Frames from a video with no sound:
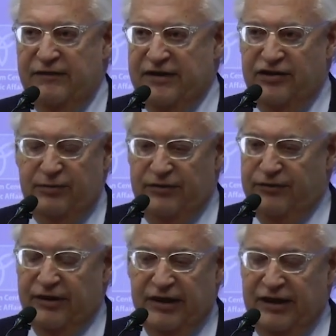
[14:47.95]
and I've said
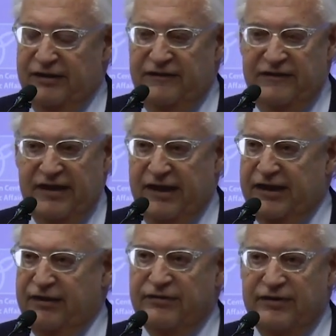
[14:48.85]
this before, this
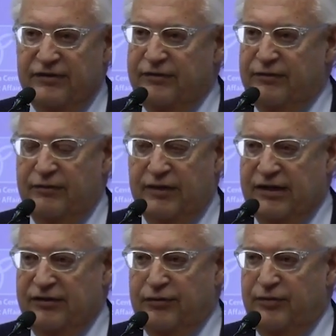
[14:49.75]
is not a gift
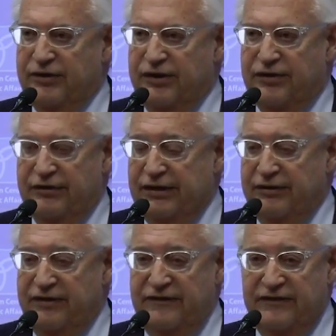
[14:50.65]
to a
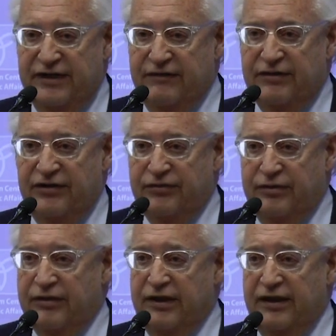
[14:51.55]
political leader. This is a gift
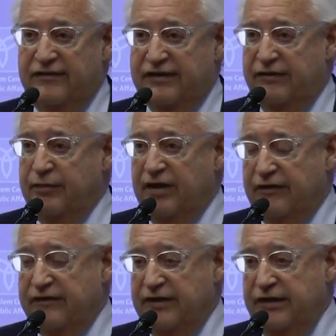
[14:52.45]
to Israel. It's a
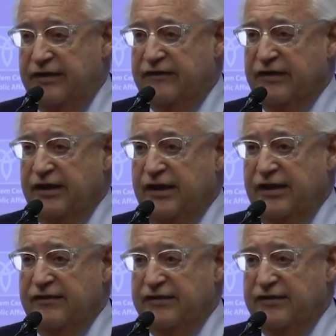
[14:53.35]
gift to Palestinians.